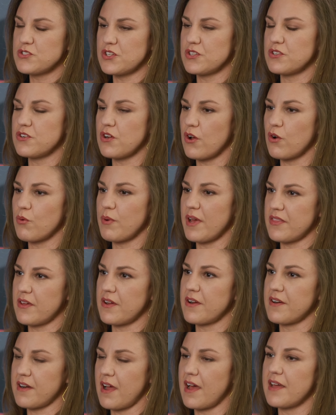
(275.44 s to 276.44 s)
to know
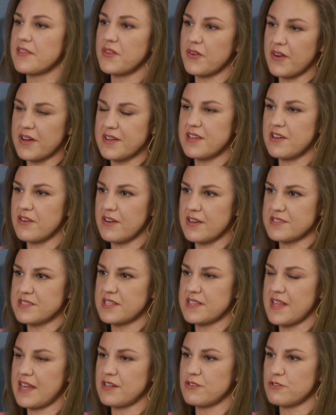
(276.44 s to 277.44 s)
whether or not they're adherent
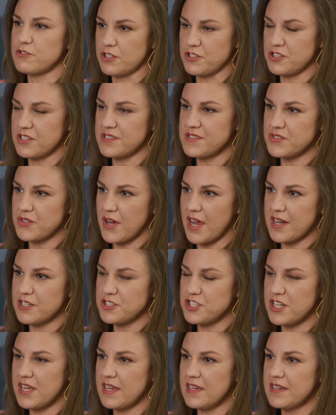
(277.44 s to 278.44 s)
to that nutrition
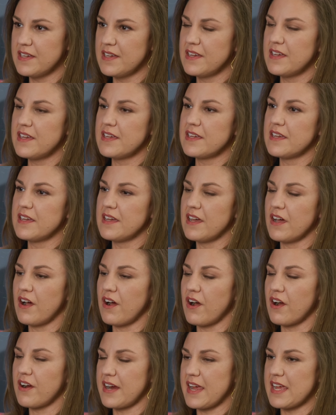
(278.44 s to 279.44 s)
strategy
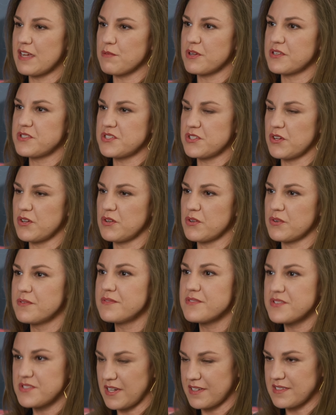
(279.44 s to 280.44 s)
are able to
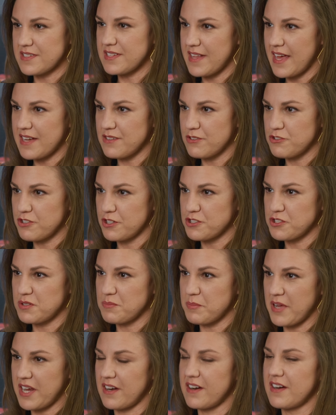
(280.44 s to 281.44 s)
stick to that
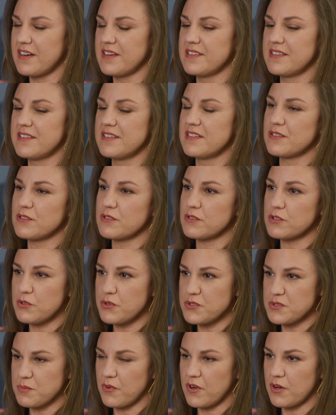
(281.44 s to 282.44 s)
nutrition better,
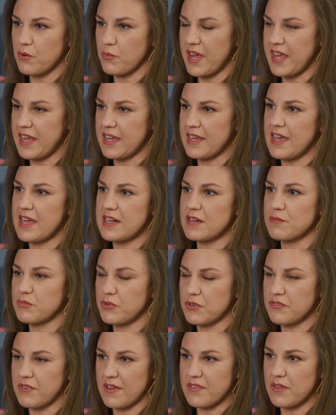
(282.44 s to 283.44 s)
lose more weight, and
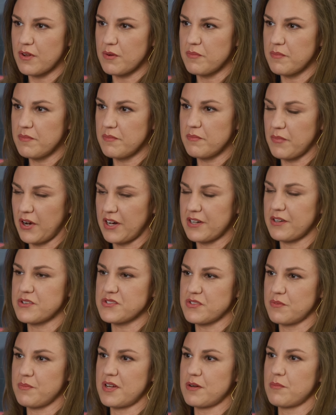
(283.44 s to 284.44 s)
improve other
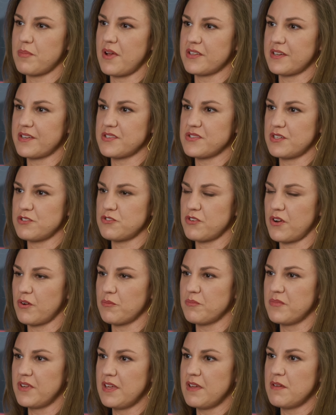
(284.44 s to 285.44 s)
markers of metabolic
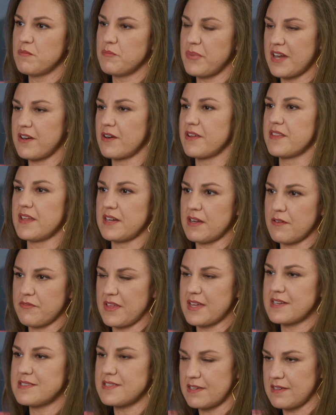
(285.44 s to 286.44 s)
syndrome better than if
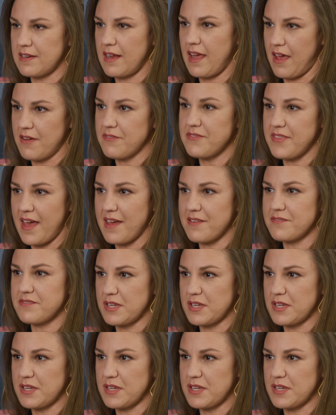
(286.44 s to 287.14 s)
they didn't have that